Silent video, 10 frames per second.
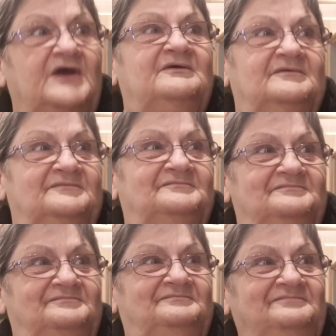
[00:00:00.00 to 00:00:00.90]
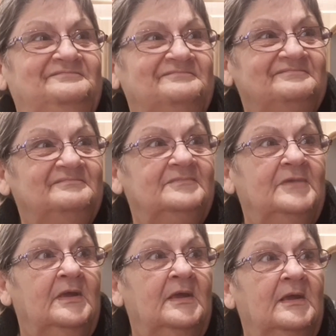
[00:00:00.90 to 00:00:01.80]
some parents got
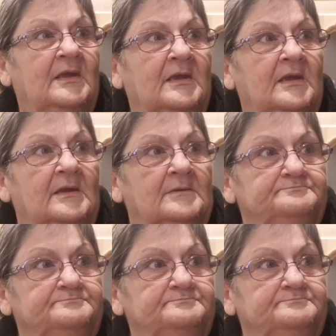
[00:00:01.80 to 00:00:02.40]
calls from.